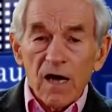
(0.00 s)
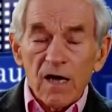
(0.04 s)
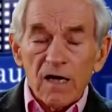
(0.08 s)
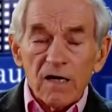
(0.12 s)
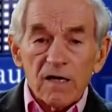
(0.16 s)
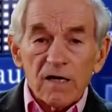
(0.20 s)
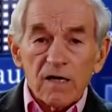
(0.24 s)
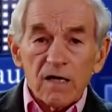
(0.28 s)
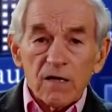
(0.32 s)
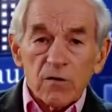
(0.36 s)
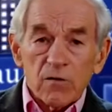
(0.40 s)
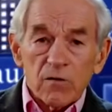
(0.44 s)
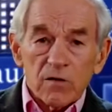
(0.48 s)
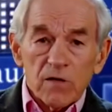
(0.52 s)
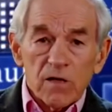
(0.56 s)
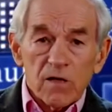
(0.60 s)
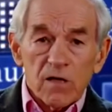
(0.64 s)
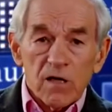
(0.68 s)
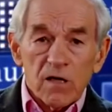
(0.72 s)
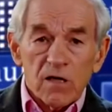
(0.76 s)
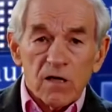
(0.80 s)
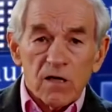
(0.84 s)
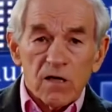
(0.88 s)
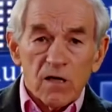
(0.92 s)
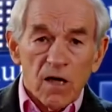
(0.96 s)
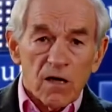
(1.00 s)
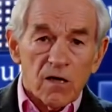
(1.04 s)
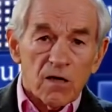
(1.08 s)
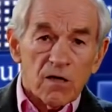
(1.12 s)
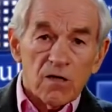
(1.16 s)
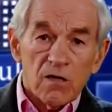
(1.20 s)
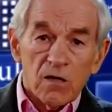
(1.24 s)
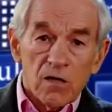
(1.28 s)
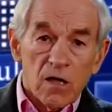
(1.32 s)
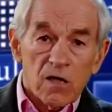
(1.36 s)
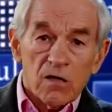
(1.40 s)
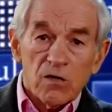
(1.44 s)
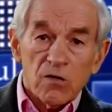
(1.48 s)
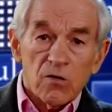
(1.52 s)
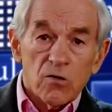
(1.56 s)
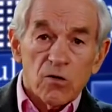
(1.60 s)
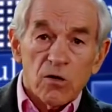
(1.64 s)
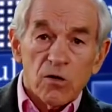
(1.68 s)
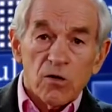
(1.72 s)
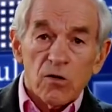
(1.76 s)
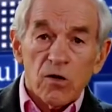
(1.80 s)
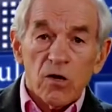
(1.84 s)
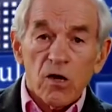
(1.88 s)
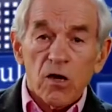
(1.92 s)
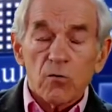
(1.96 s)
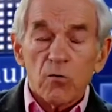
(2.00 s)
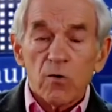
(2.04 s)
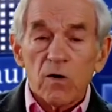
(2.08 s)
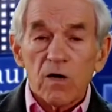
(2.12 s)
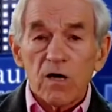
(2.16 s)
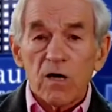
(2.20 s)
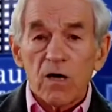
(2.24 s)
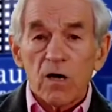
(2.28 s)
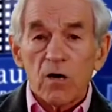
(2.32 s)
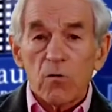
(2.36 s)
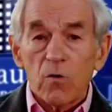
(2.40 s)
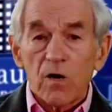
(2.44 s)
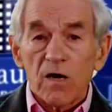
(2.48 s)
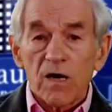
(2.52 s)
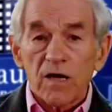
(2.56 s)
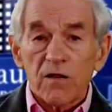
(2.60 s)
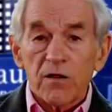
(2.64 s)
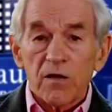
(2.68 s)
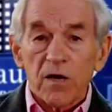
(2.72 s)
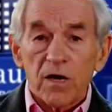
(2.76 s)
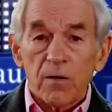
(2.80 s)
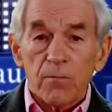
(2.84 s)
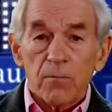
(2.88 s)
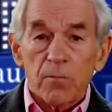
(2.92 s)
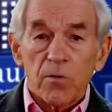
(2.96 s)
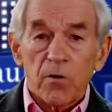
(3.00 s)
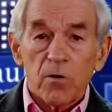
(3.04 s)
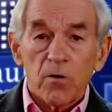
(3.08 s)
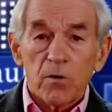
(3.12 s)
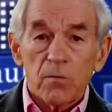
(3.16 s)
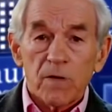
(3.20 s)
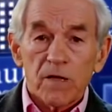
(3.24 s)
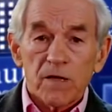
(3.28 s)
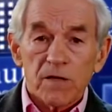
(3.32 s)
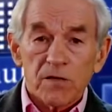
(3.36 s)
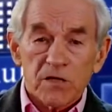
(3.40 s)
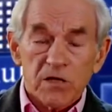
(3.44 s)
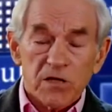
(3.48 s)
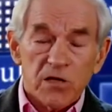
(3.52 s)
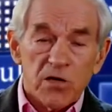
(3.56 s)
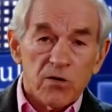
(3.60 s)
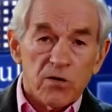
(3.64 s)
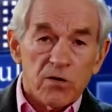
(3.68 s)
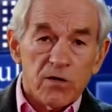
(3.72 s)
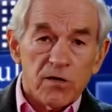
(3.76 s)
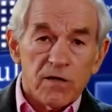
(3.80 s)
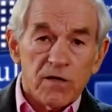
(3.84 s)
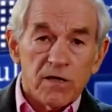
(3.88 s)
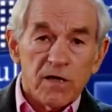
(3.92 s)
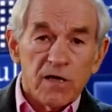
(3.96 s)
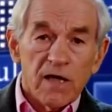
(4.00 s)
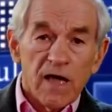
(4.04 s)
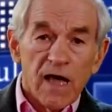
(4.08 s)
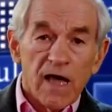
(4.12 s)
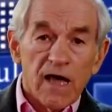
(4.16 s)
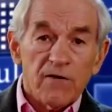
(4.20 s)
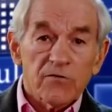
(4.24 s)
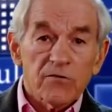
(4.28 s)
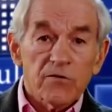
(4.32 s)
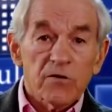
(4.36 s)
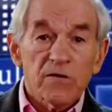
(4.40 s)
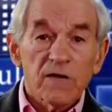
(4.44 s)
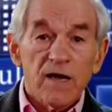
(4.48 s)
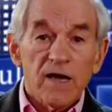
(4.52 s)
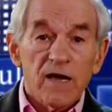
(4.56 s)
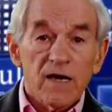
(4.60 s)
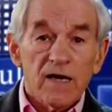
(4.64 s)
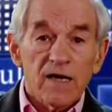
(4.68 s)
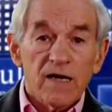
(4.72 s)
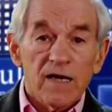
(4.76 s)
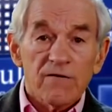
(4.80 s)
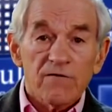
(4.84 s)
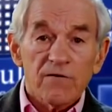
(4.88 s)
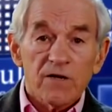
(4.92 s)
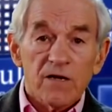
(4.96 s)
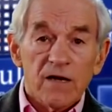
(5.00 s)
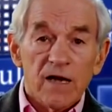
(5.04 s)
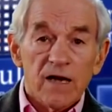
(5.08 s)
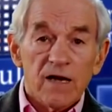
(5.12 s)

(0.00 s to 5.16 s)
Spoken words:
I think they, and you know darn well what I thought of Homeland Security after 9/11.